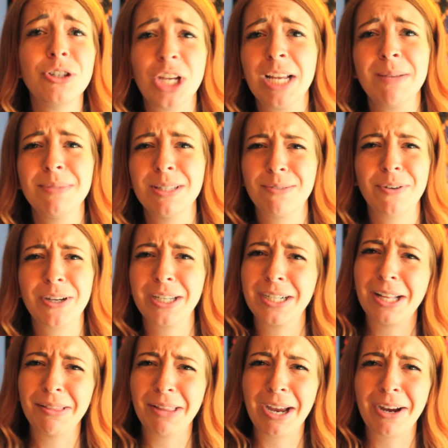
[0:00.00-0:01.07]
James is freaking
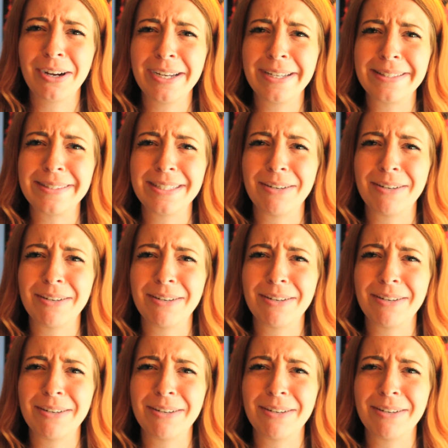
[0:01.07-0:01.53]
hilarious,